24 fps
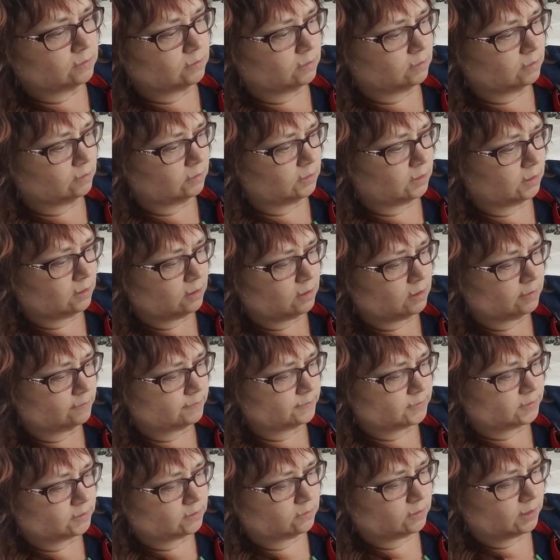Okay,
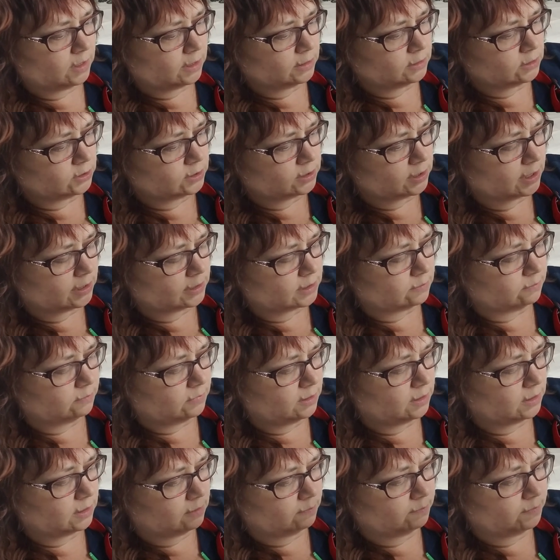so that just takes a
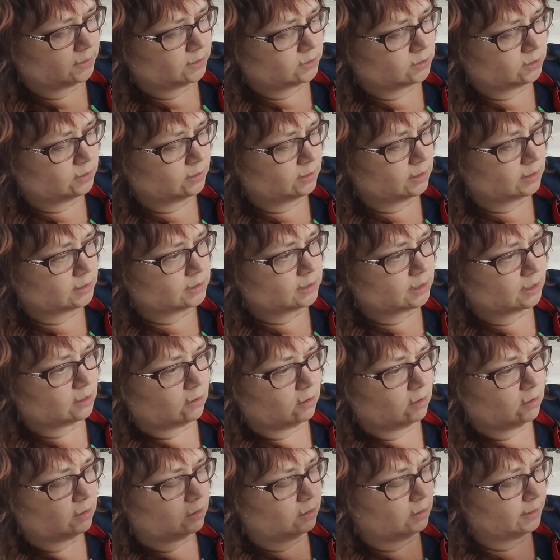minute, but gets that
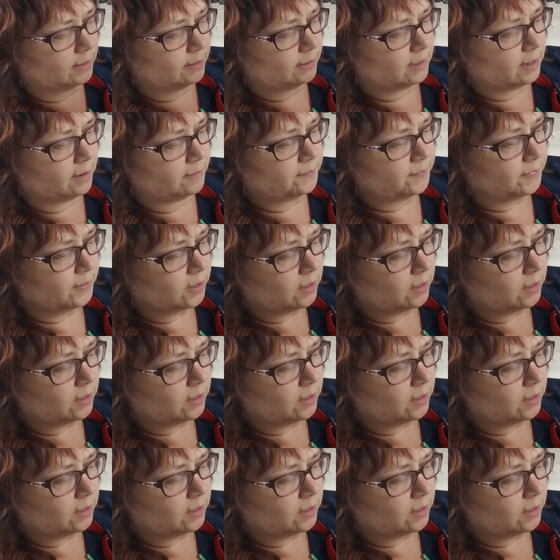all cleaned up.